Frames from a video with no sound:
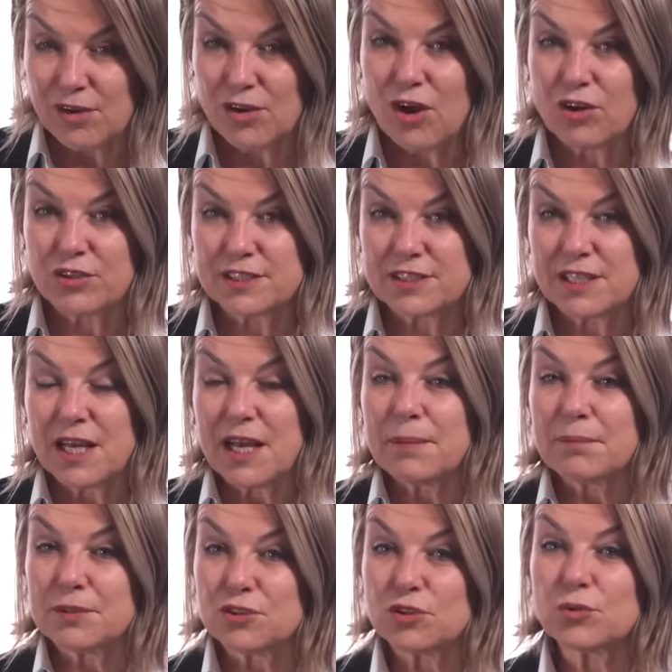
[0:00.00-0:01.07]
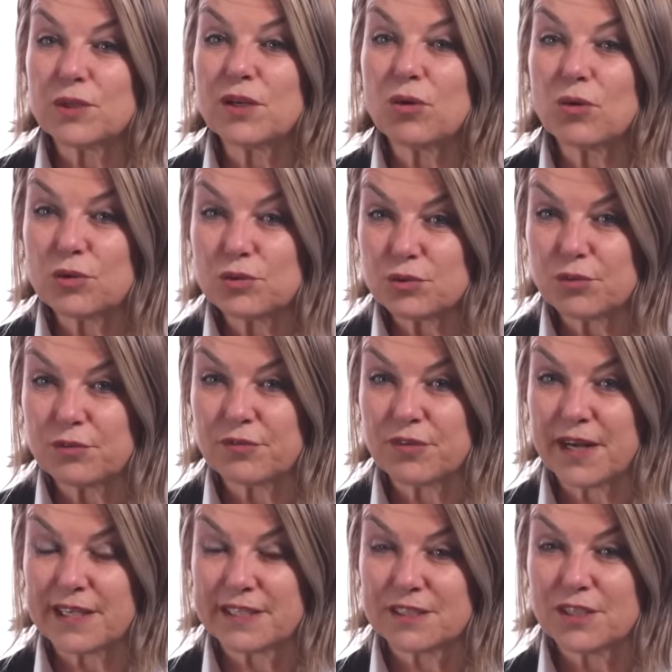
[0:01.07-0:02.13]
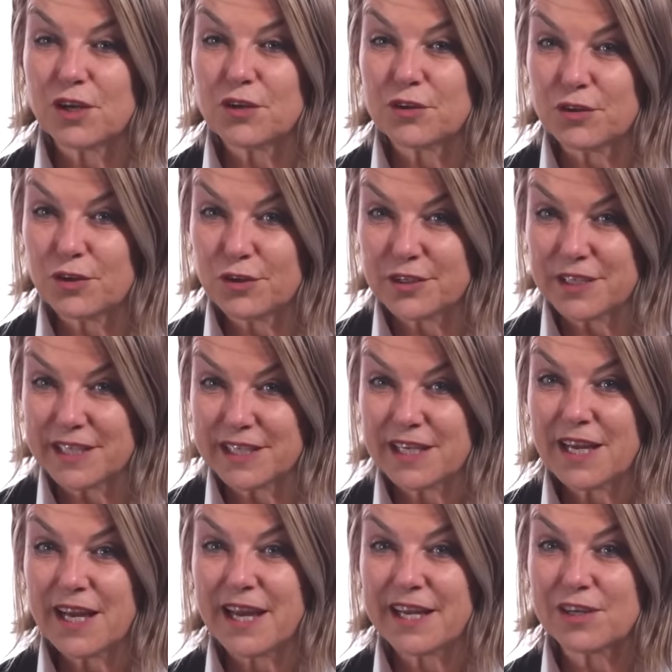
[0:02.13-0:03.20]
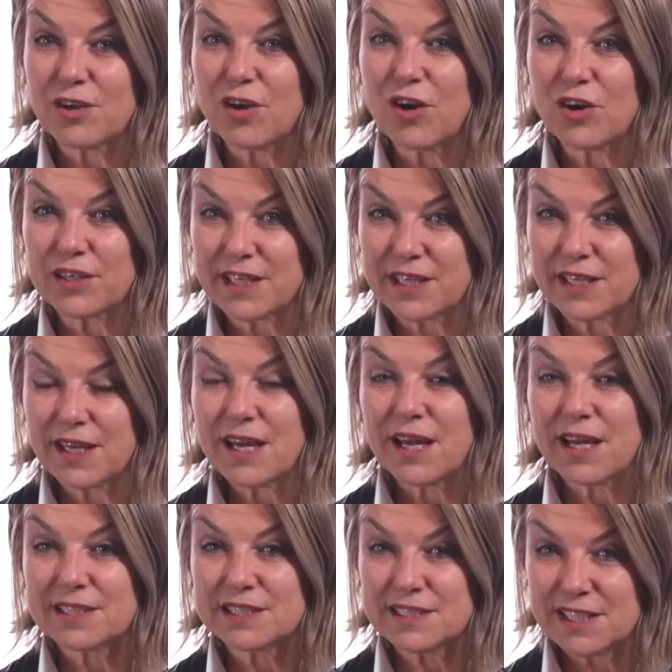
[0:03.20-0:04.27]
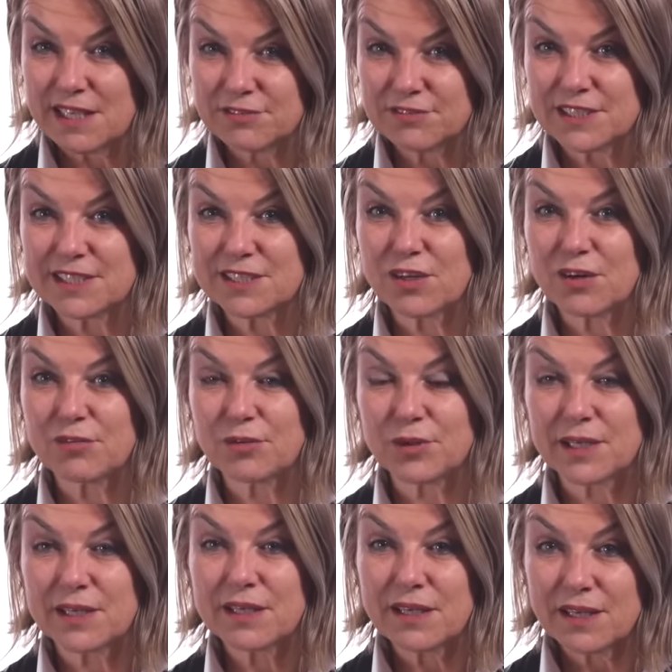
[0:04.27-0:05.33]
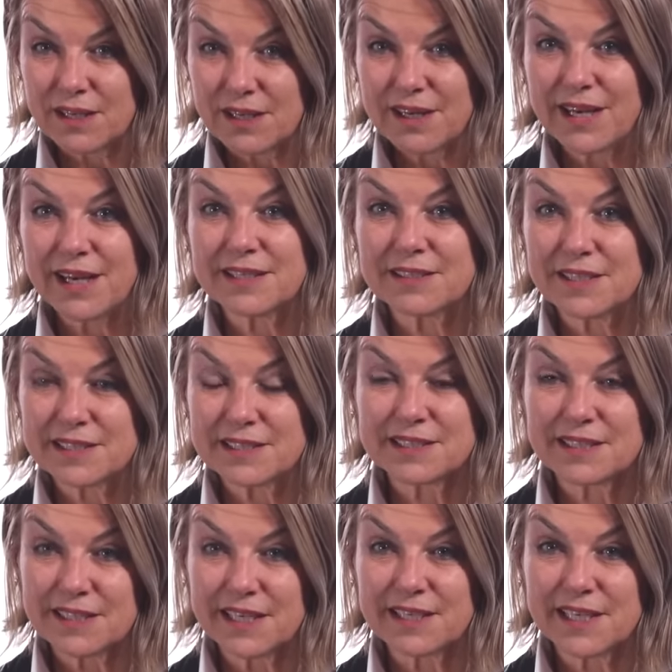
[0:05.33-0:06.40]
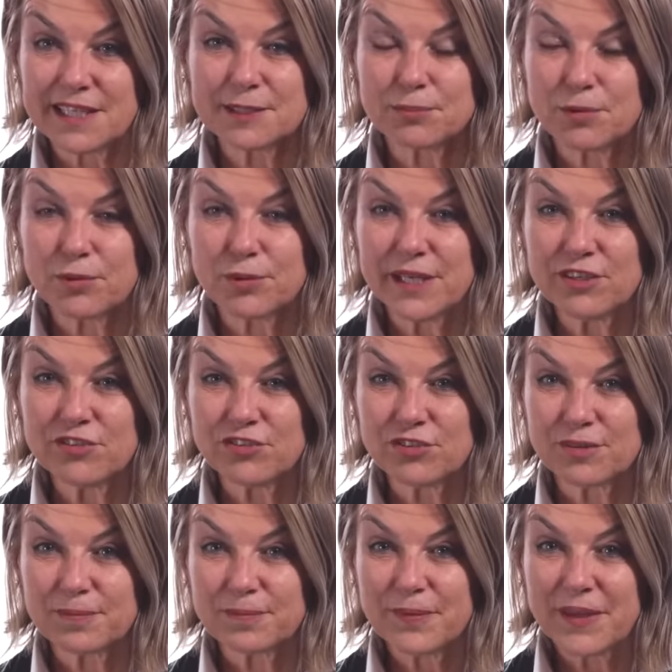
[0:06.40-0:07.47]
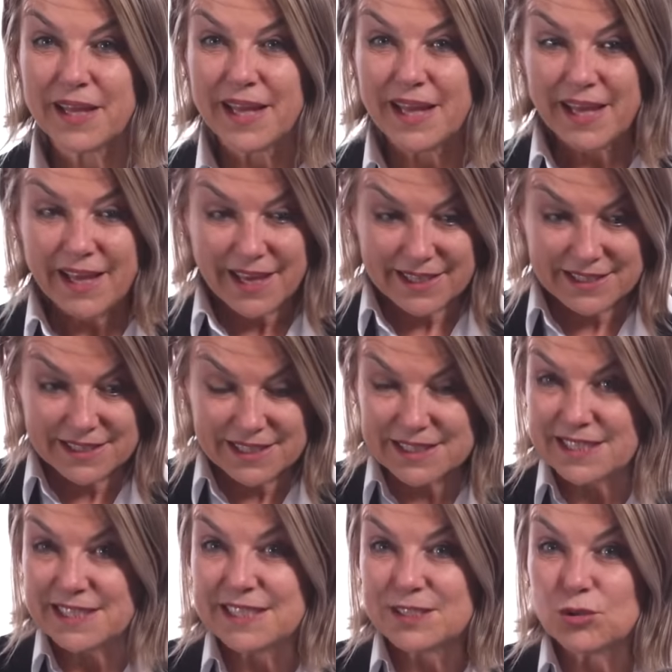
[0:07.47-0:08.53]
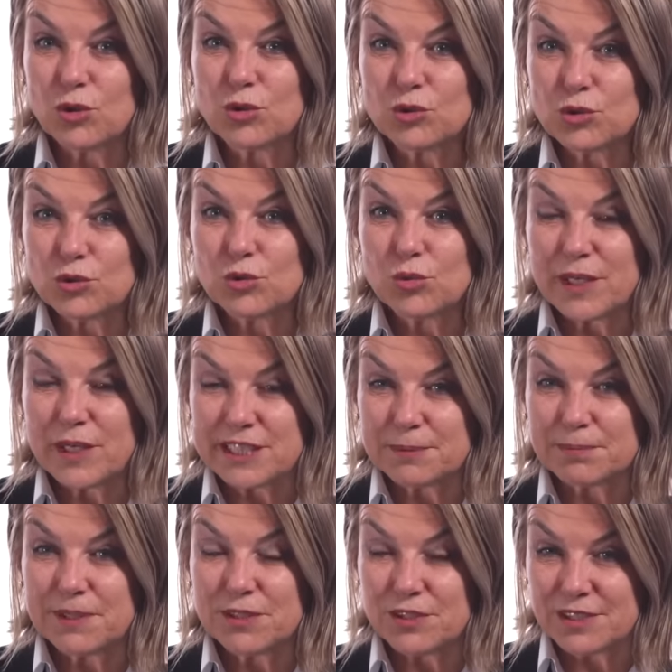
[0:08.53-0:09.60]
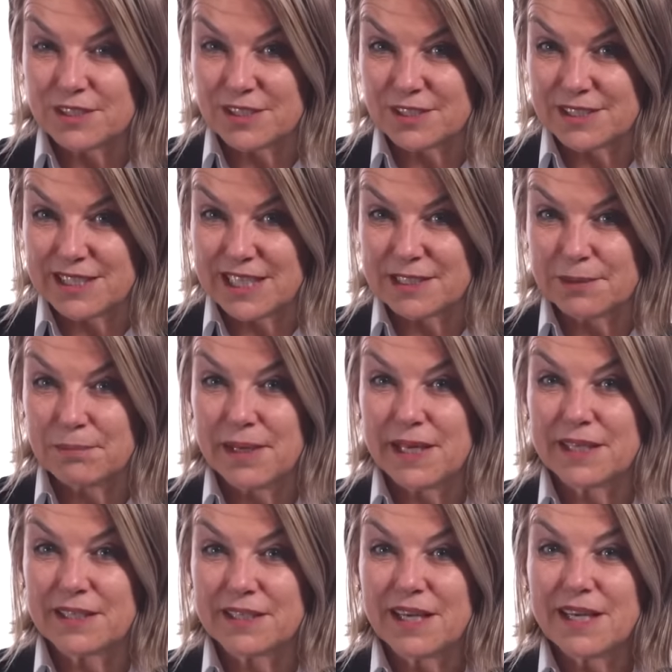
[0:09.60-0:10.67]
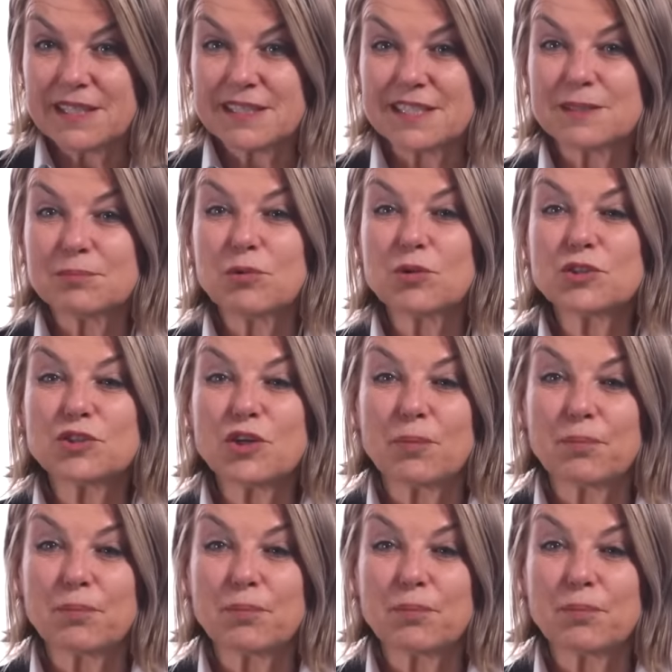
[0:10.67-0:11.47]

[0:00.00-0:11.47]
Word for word: loss, but you will also find yearning and longing and self-discovery and, and exploration. And it is those two experiences that make this most